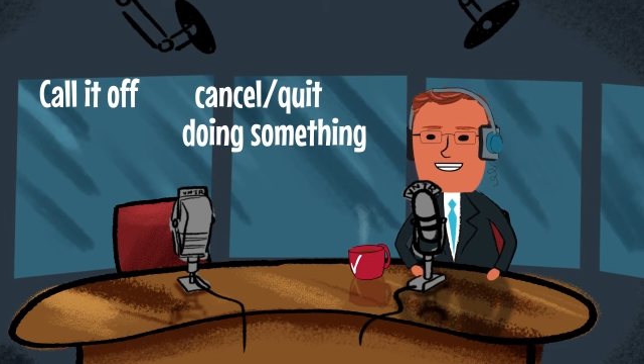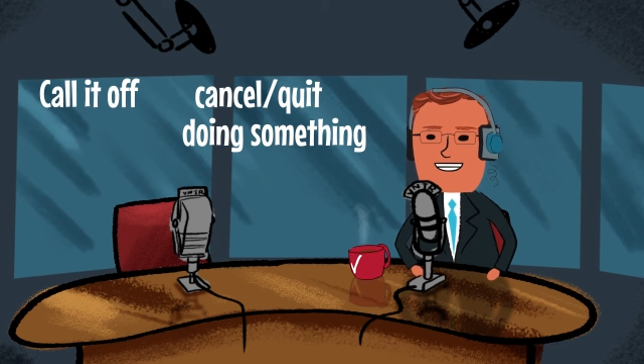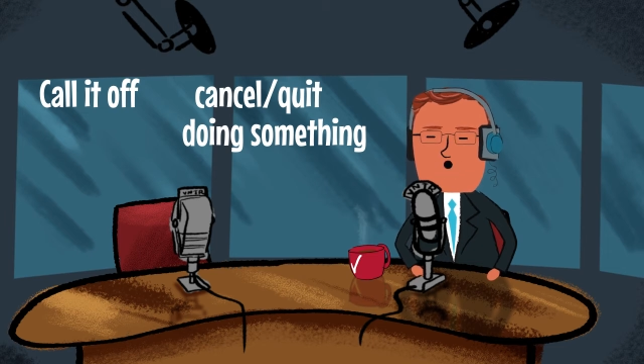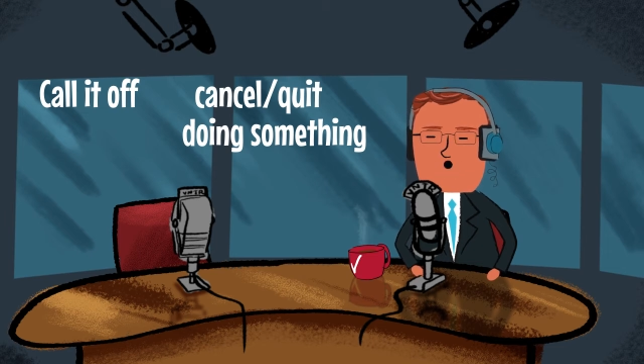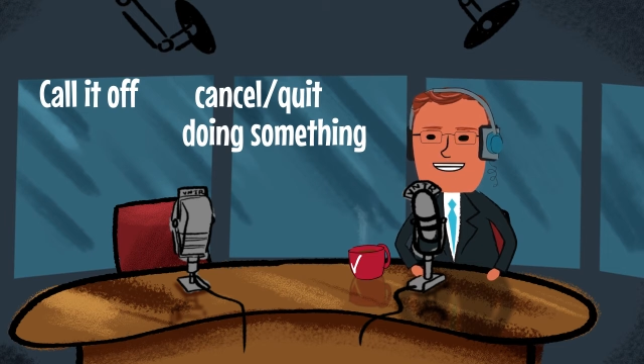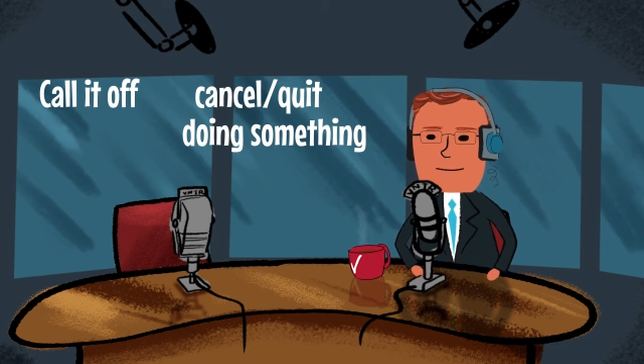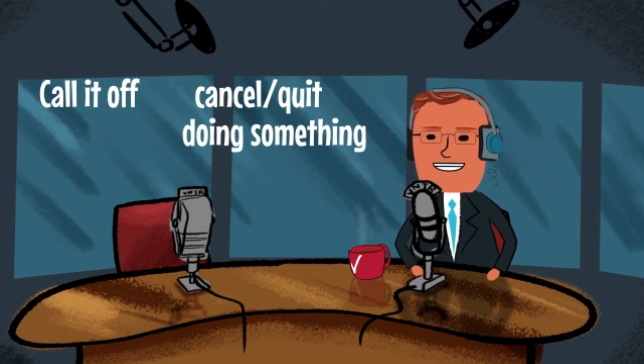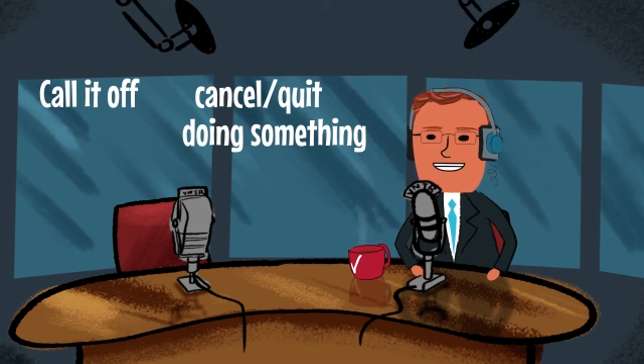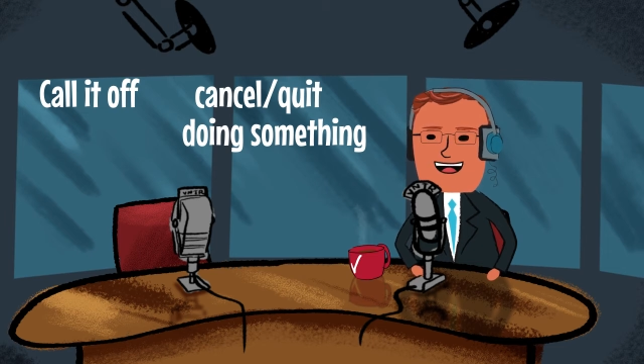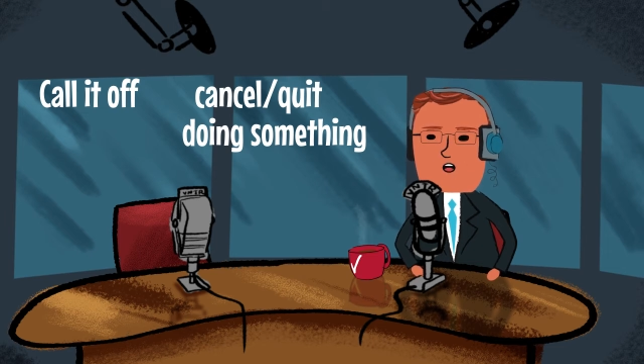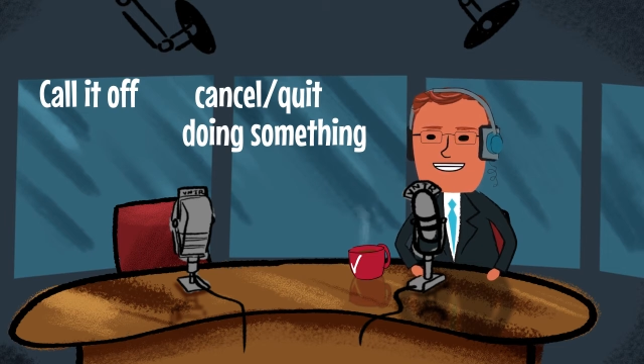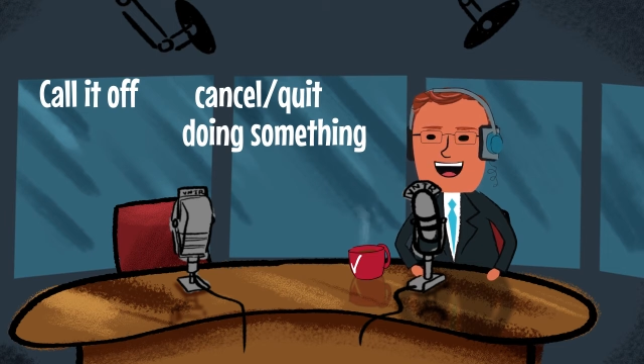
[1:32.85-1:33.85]
if we
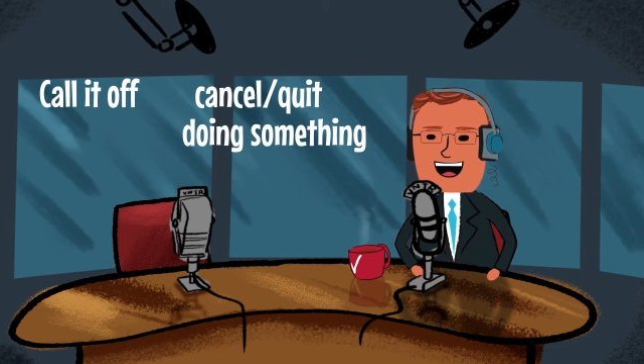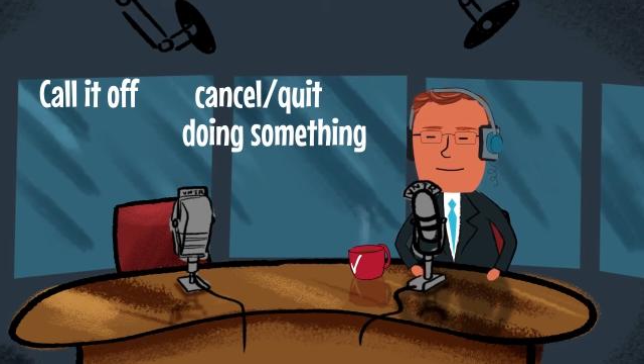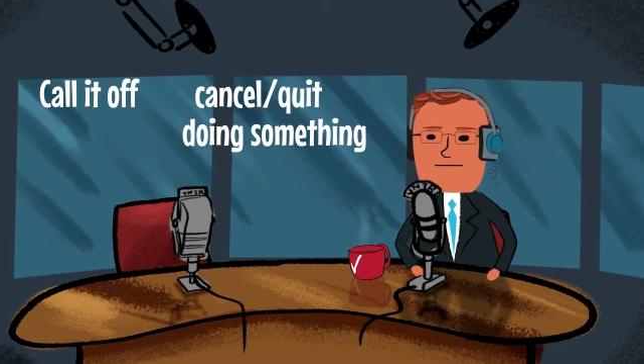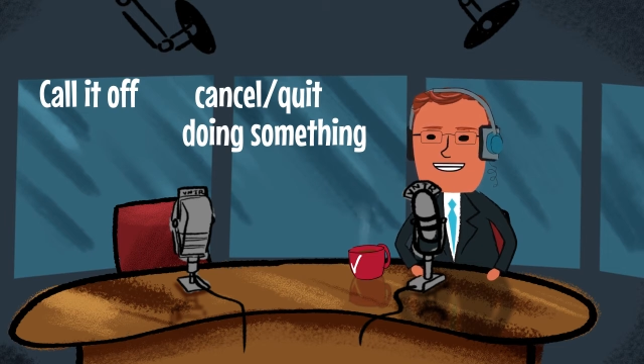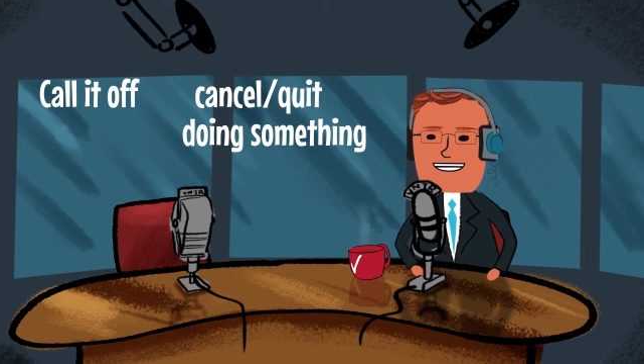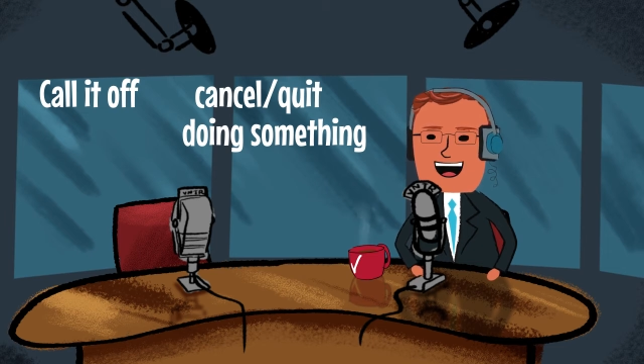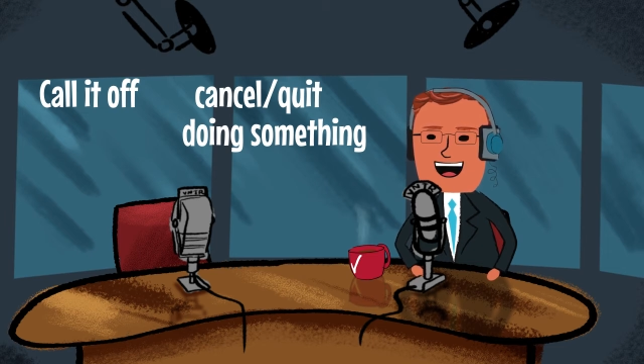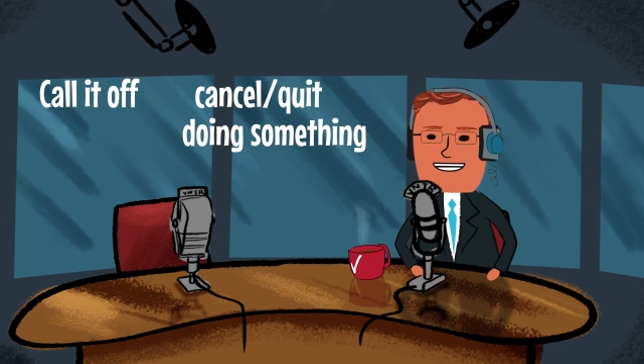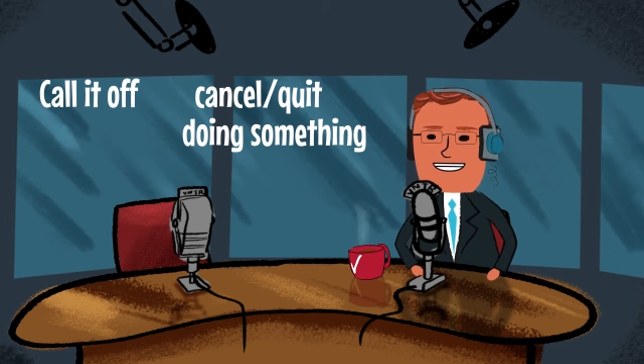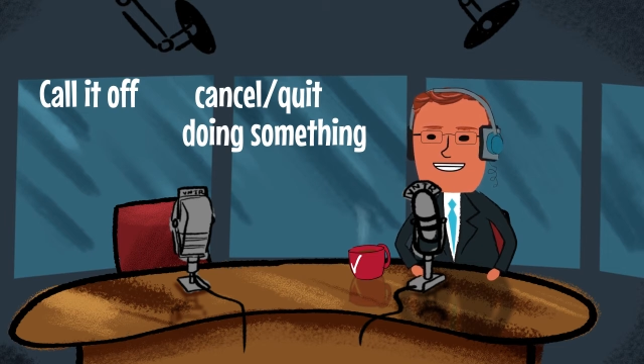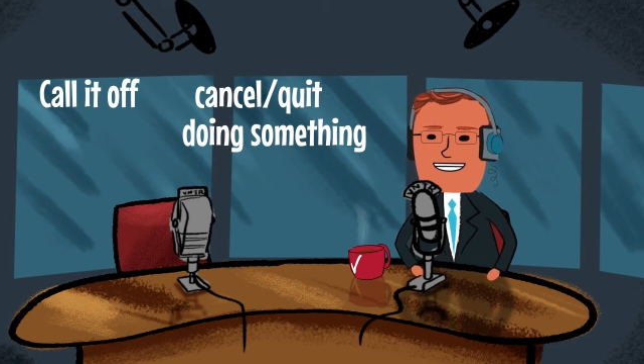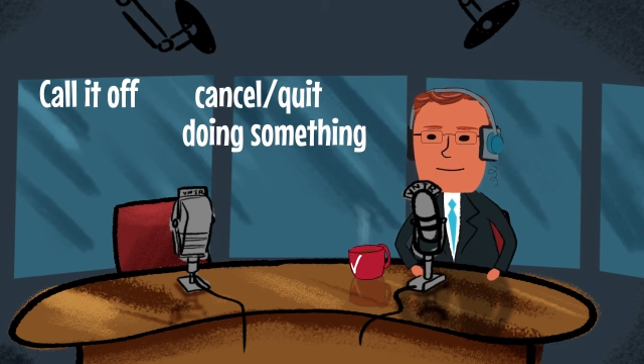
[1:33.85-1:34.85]
don't have the
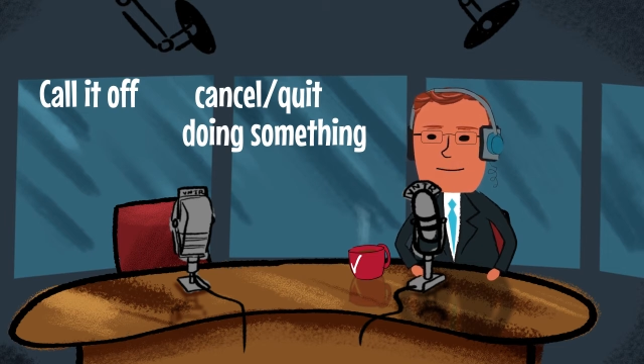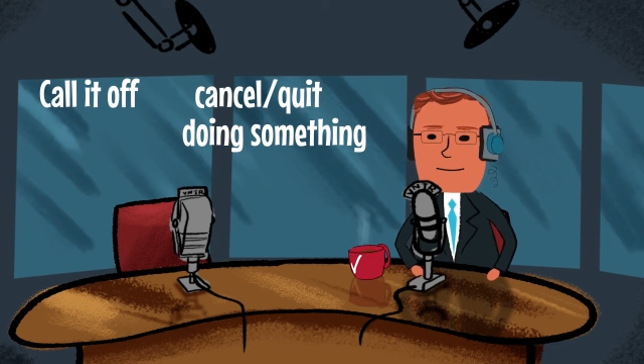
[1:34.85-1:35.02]
budget.